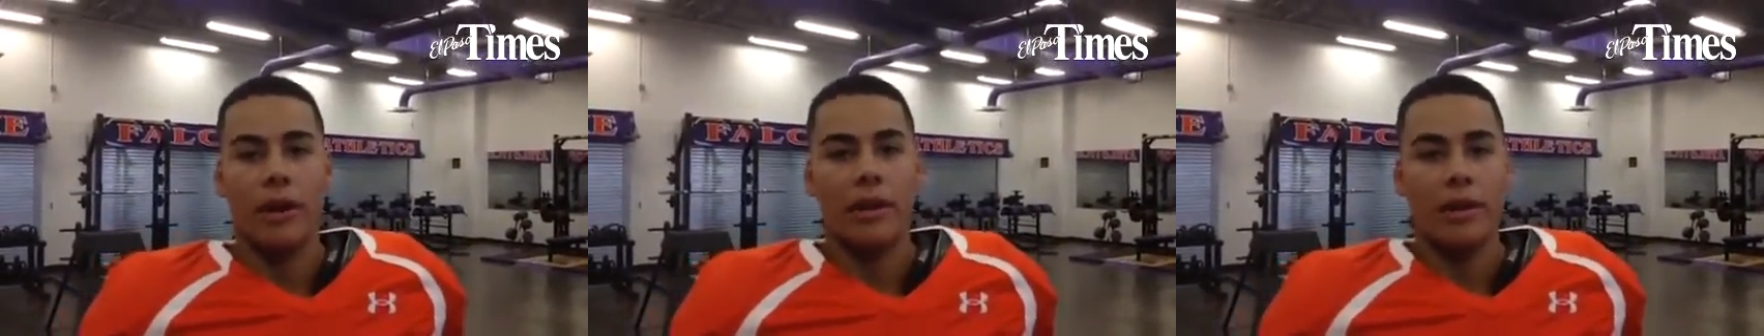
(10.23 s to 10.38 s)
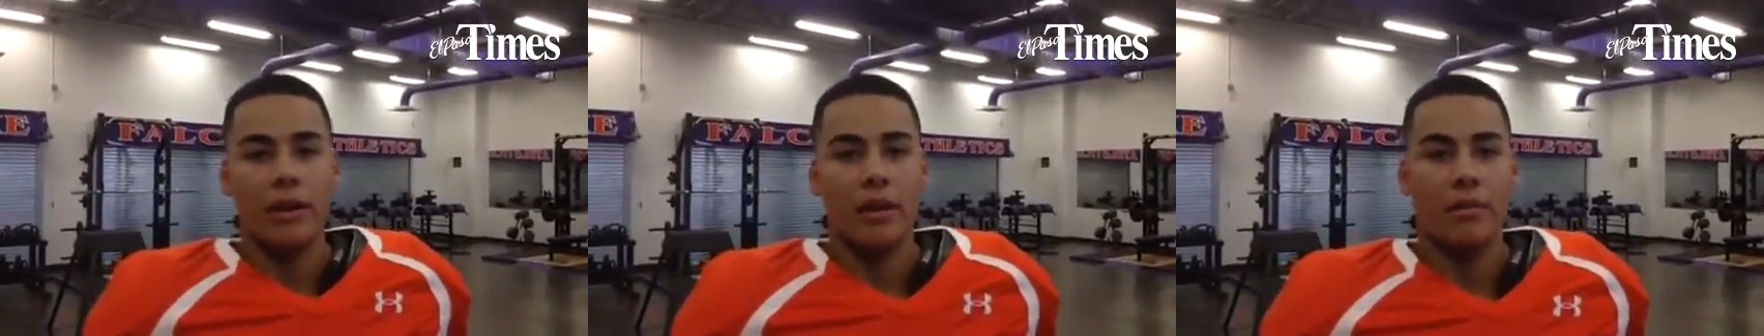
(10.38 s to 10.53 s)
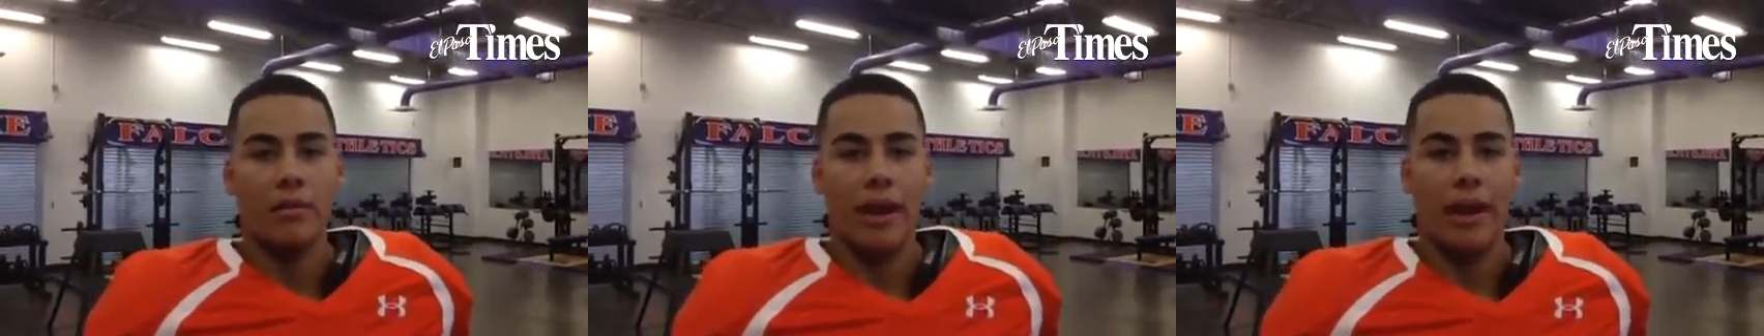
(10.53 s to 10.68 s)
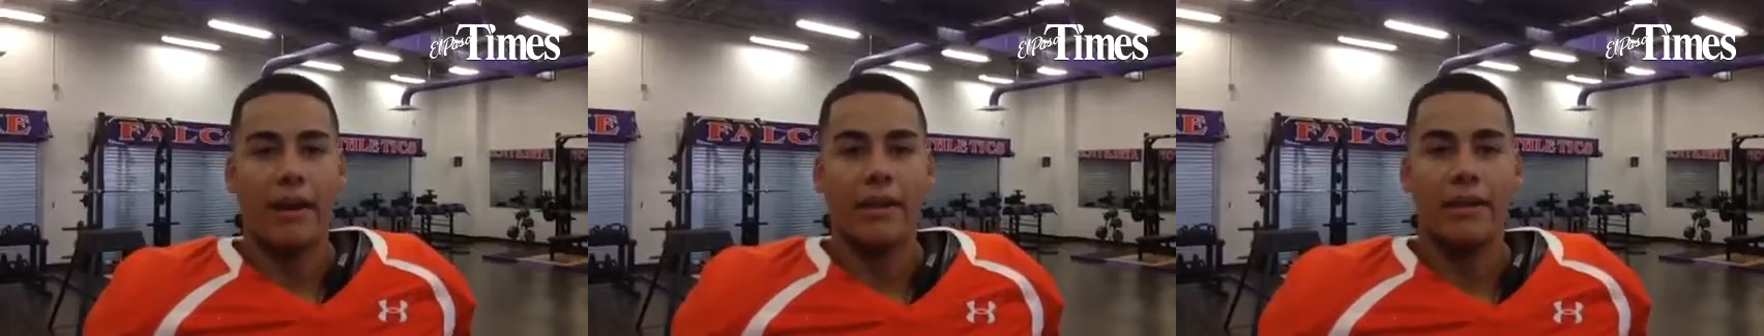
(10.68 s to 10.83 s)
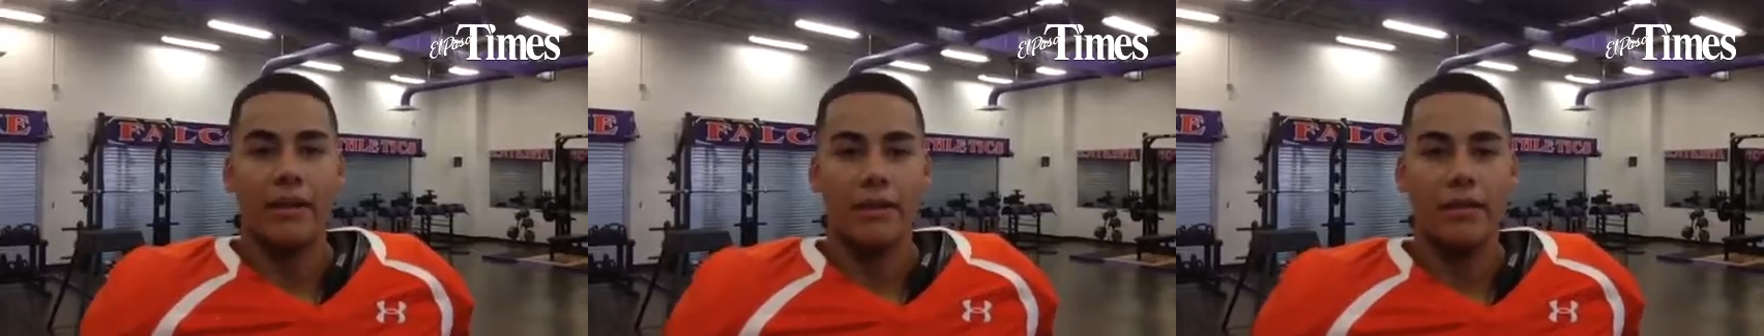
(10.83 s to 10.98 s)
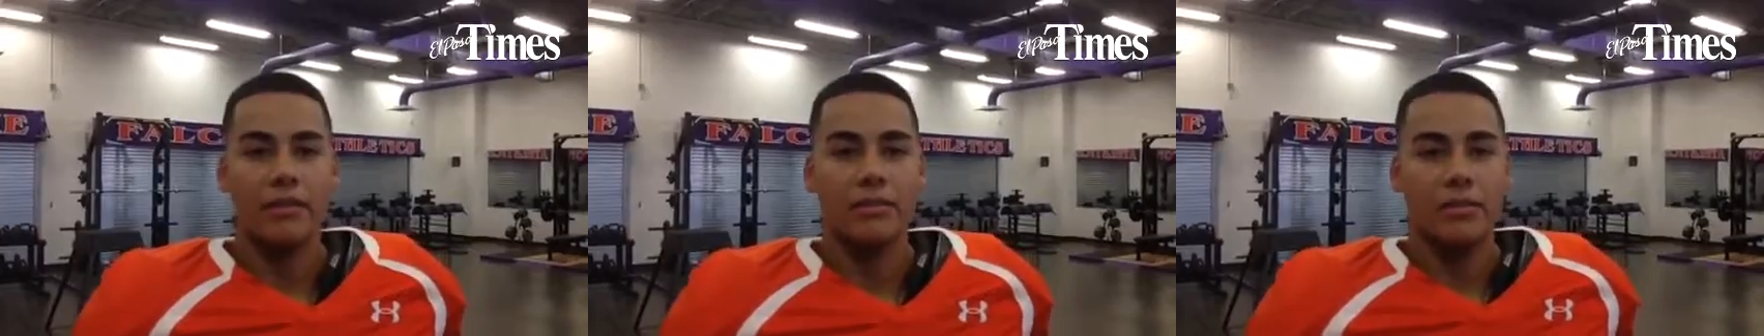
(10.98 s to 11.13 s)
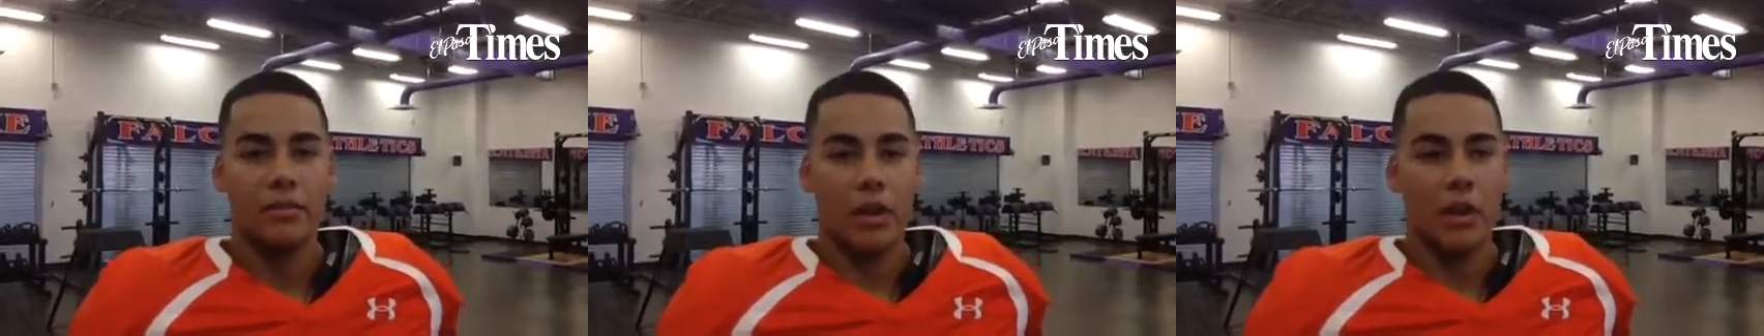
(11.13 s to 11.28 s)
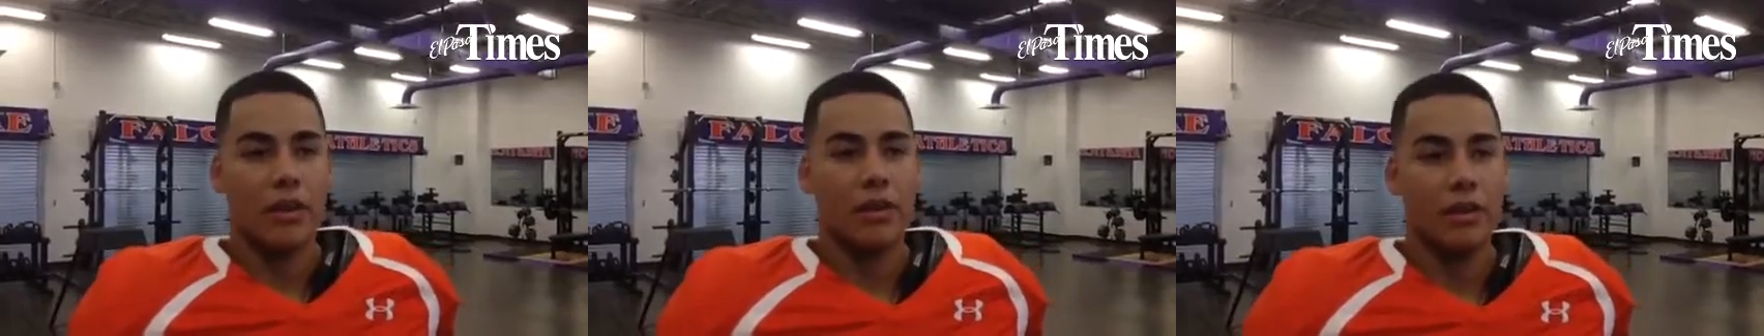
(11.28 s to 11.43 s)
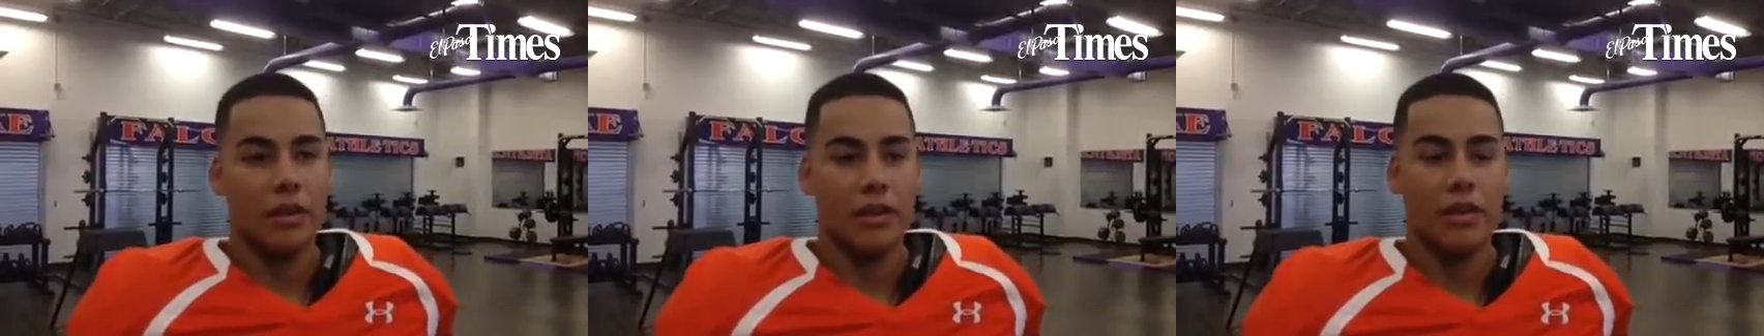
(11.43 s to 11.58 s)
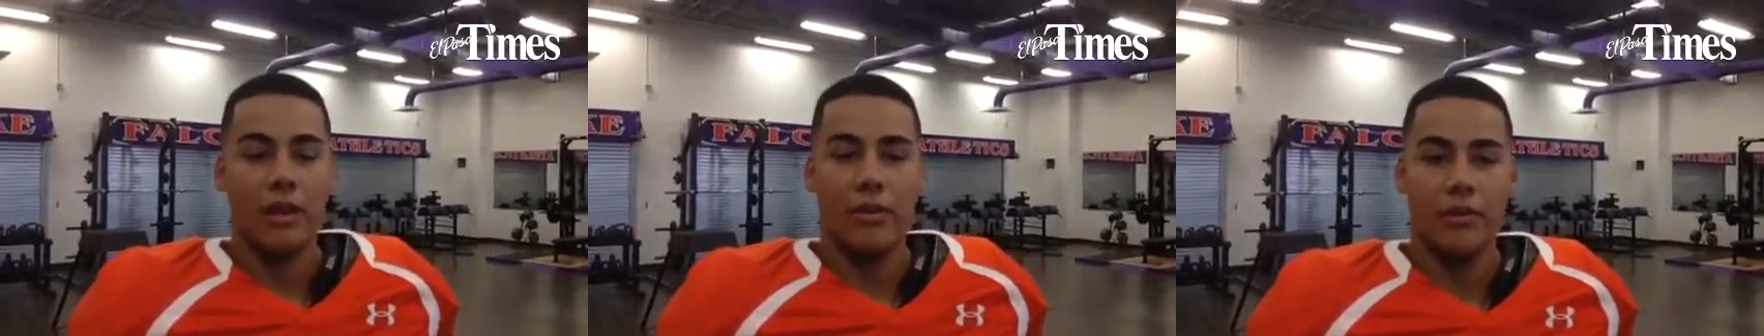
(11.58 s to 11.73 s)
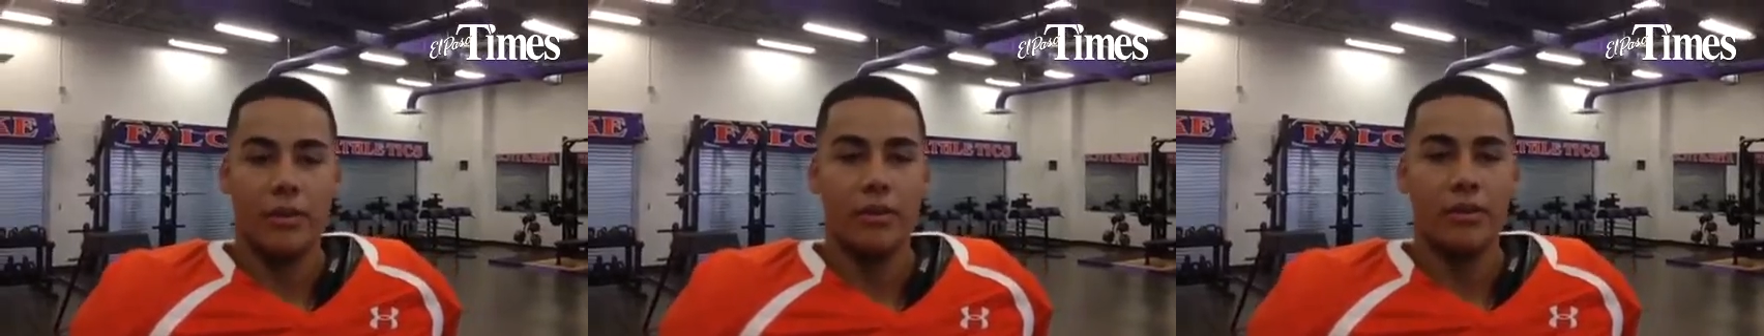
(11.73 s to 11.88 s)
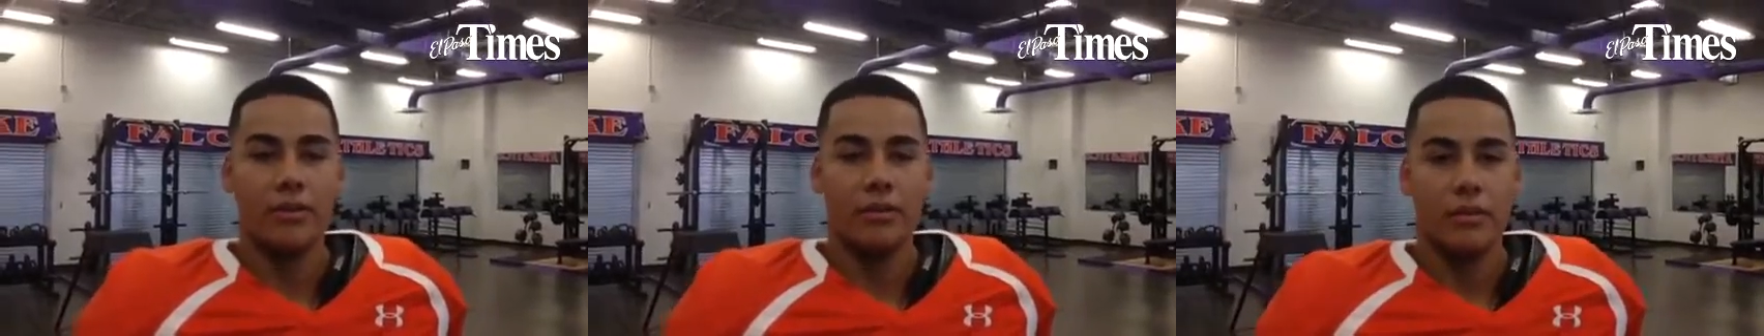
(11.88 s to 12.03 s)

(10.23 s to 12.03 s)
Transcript: to come back stronger than ever.